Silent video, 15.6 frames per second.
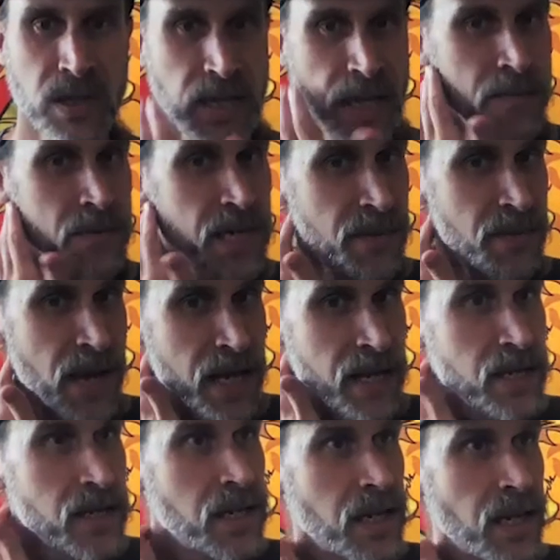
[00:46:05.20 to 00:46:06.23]

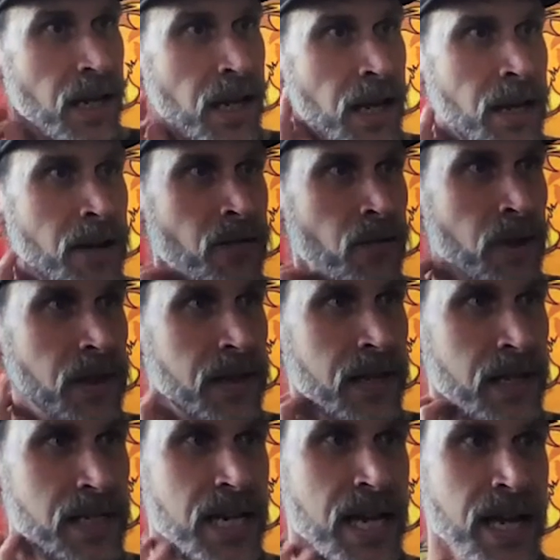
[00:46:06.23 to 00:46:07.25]
MDMA, and with the
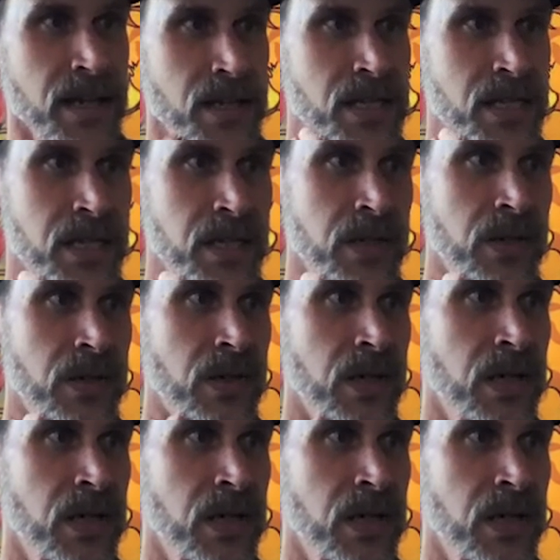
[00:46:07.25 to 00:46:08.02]
intent to